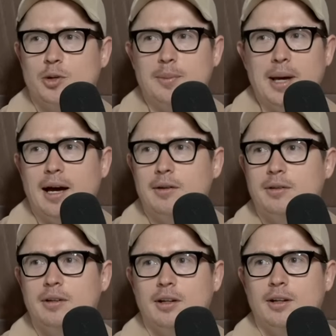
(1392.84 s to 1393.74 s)
took him out.
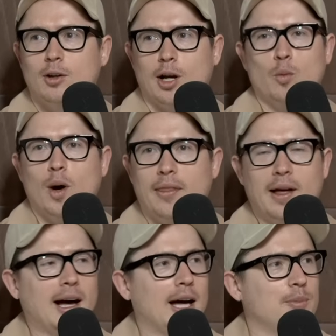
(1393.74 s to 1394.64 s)
Yeah, like wow. won
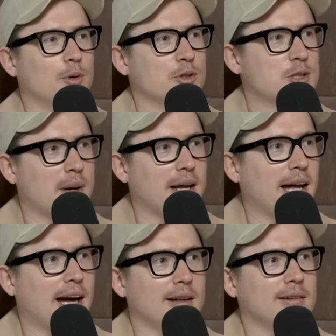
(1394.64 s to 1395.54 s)
the hard ball, spun
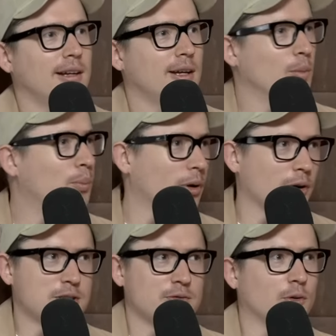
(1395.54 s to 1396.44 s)
out,
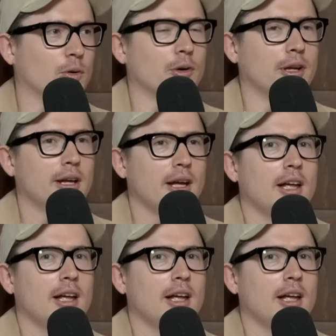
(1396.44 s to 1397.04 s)
burst forward.